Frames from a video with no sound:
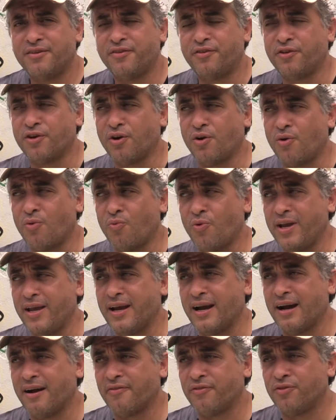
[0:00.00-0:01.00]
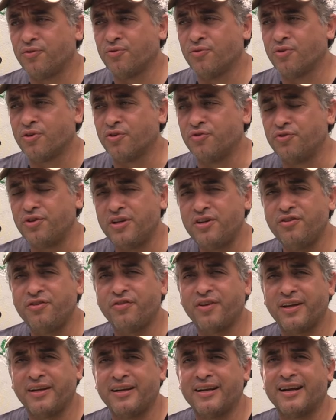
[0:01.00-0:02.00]
So we have to continue
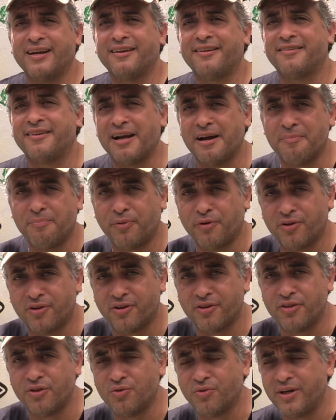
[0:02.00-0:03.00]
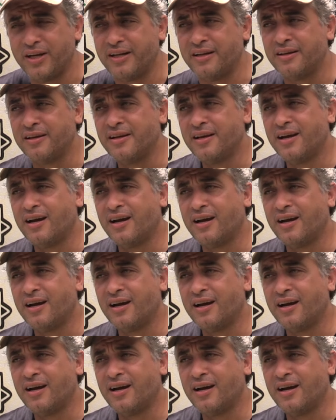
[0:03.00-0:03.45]
setting an example on doing